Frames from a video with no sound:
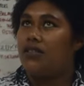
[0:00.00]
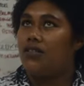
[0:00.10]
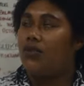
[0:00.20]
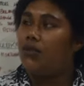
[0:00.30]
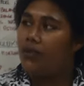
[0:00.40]
So
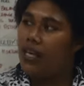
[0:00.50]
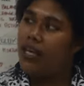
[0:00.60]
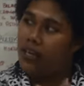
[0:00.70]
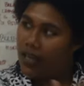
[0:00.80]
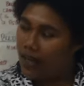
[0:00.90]
they
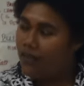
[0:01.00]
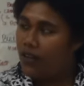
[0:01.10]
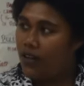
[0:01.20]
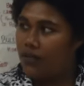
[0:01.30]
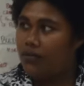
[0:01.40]
have
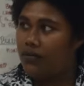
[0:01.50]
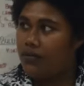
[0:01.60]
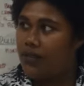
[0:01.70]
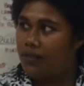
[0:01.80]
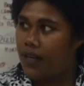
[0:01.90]
their own
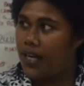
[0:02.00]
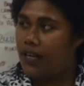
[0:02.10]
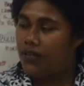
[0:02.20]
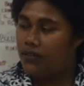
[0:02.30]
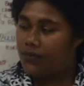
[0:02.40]
supply
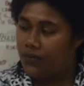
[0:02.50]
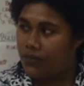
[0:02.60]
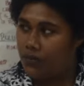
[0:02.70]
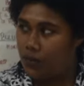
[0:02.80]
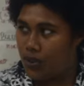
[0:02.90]
of
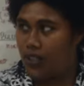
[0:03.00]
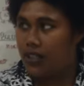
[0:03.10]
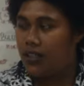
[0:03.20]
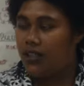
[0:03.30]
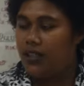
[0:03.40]
water,
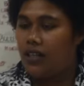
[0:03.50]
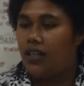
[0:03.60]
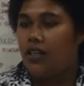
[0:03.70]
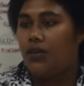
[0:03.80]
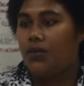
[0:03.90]

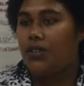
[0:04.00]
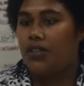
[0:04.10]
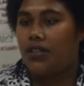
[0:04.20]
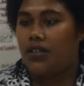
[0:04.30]
which.